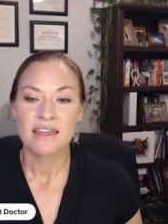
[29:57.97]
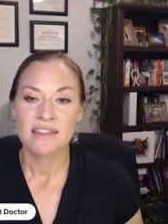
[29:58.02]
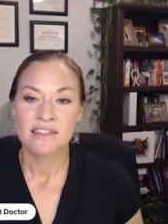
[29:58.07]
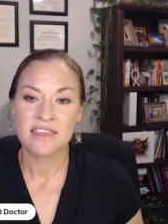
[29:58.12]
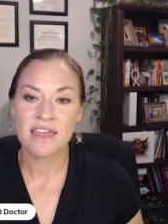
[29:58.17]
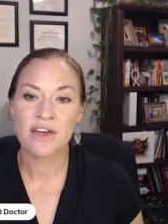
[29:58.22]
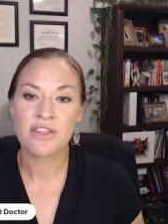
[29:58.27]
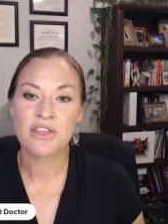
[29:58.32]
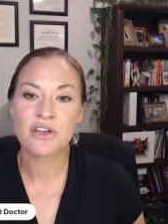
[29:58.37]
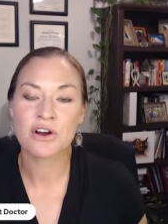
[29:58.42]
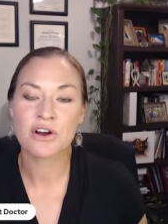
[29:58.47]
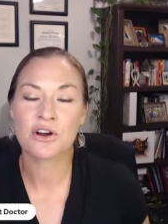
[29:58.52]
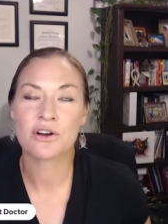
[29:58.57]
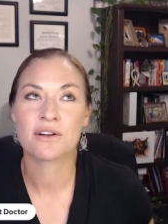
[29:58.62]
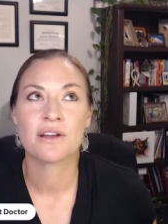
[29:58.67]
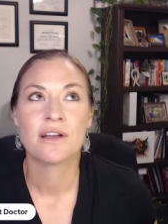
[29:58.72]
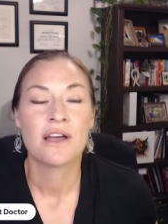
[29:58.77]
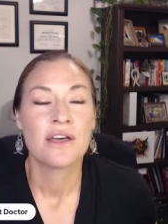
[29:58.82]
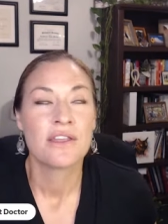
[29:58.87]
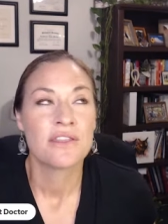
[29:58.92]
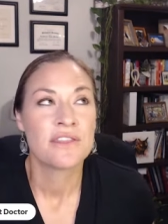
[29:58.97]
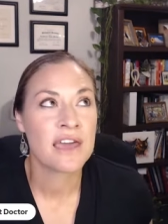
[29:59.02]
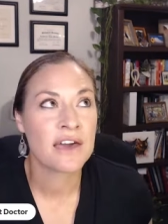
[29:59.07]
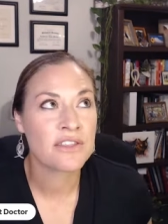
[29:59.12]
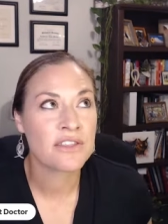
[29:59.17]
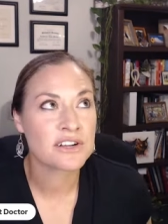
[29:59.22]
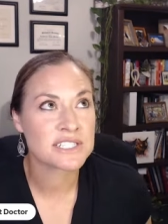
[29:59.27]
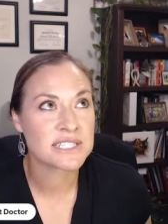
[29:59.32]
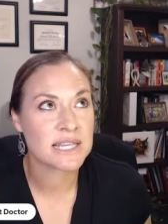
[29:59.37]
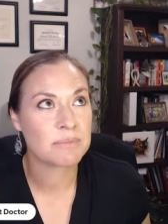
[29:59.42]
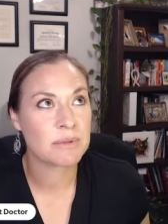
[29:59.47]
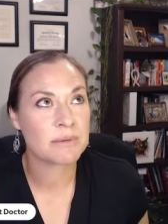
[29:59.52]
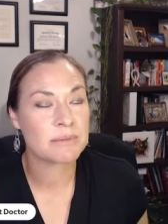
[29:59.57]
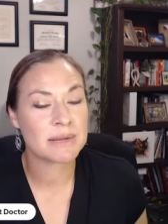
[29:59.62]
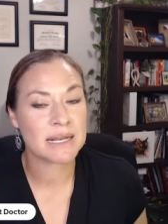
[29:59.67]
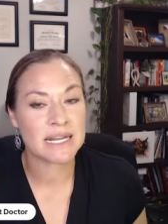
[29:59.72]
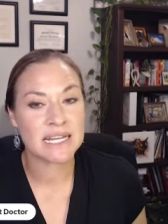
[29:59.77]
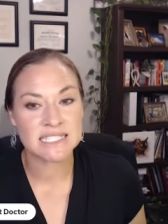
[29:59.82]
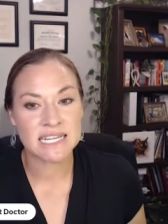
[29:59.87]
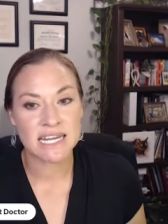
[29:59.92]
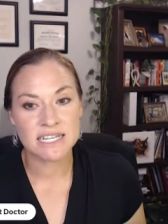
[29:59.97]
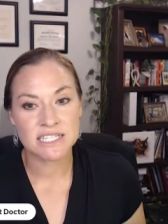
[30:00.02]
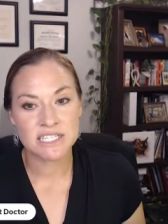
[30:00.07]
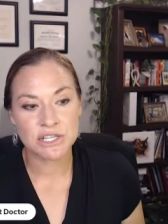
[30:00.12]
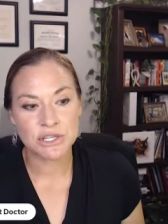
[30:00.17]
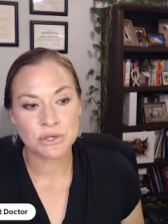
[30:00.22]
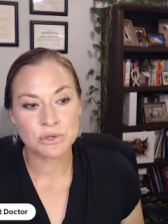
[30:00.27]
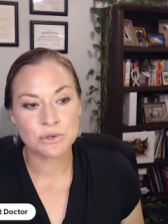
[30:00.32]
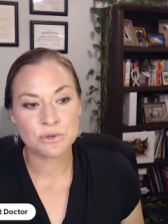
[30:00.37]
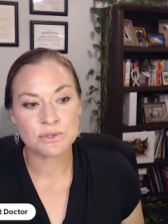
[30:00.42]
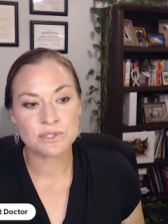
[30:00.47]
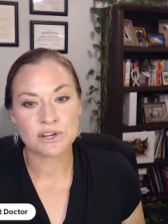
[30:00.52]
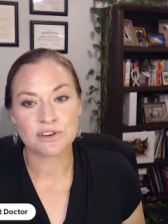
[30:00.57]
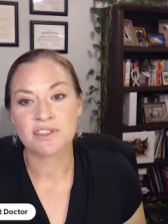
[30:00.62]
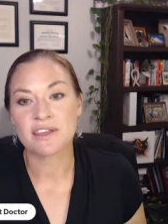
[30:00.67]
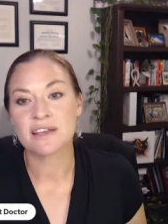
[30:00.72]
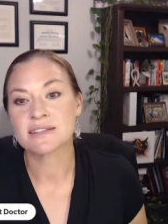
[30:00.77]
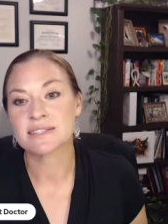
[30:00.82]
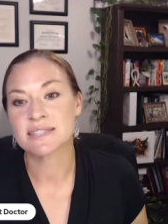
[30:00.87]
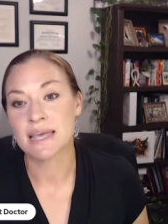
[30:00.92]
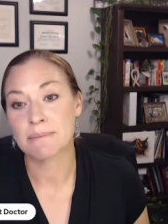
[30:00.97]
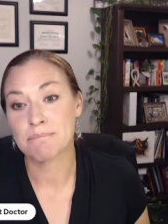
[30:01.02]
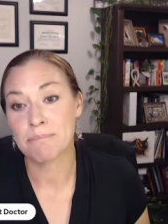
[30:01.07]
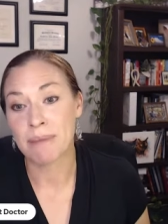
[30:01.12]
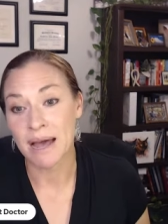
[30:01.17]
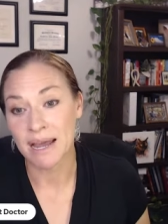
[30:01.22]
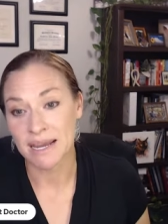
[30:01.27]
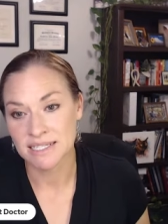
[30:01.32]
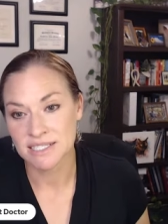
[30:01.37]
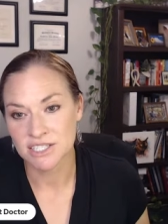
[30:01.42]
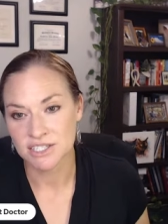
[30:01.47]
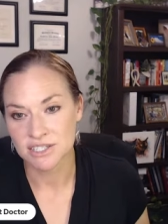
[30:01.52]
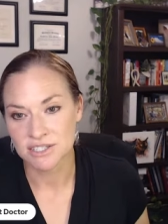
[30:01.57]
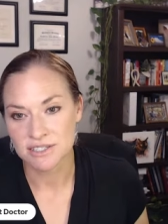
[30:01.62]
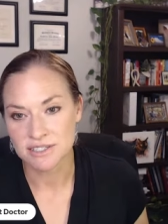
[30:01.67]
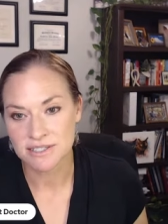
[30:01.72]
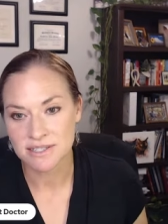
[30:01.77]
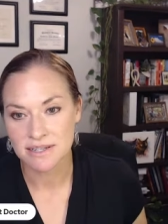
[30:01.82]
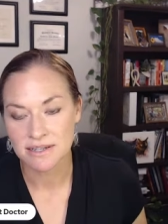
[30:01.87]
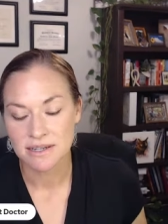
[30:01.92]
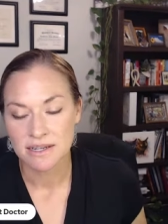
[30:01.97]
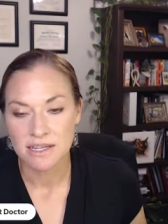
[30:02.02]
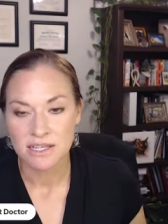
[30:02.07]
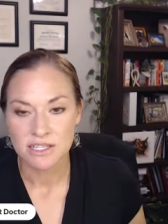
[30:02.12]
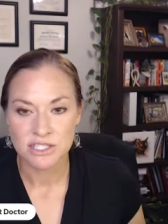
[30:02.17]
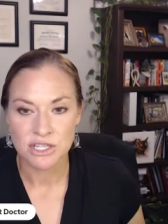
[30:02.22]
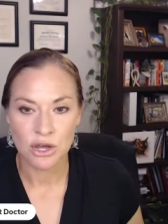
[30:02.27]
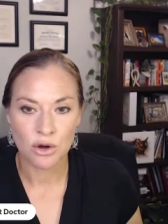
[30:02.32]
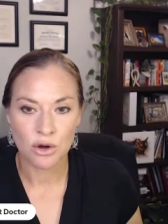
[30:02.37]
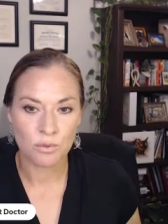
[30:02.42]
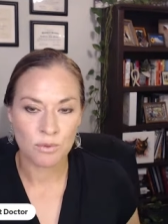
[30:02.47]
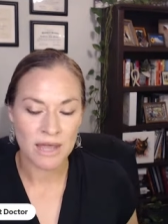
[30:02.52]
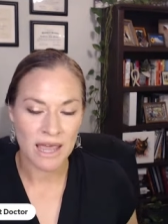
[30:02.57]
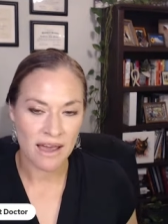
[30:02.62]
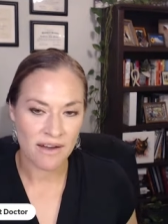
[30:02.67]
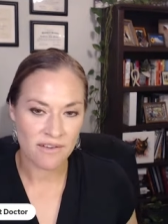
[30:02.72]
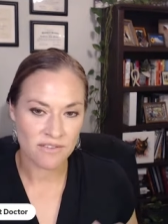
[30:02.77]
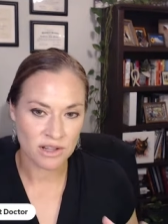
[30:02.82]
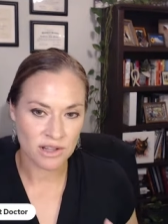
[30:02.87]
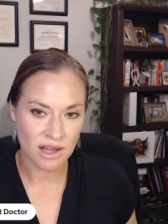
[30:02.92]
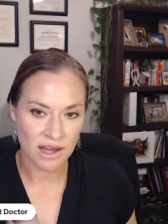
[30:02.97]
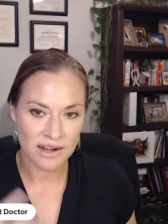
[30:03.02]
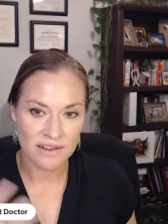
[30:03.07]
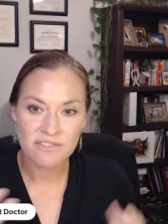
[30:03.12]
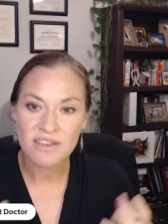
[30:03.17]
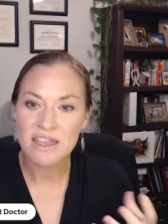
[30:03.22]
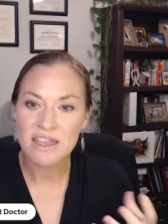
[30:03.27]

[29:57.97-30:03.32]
The other supplement I tend to use are things like binders. So we have a lot of